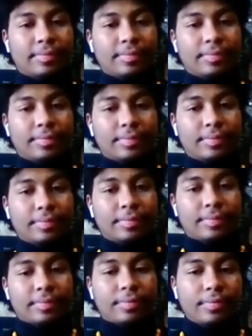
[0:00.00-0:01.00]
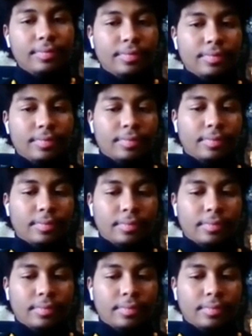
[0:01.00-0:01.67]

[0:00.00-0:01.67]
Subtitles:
No one is speaking in this clip.